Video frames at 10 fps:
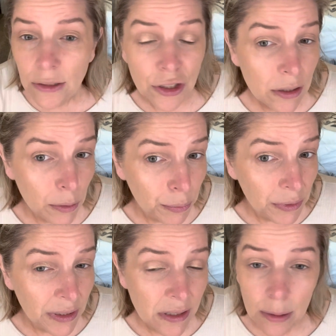just a
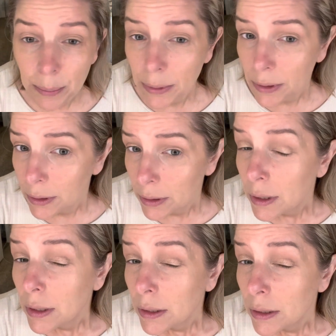really simple,
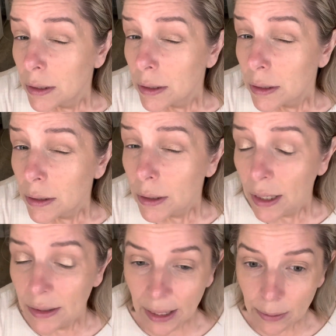
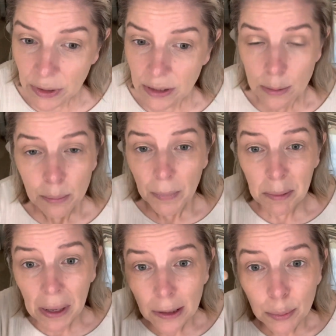and that was my
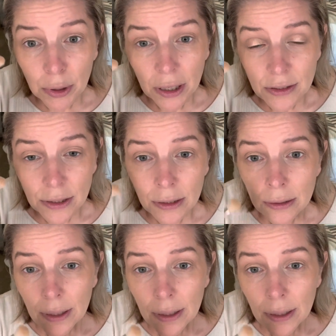Bella bronzer,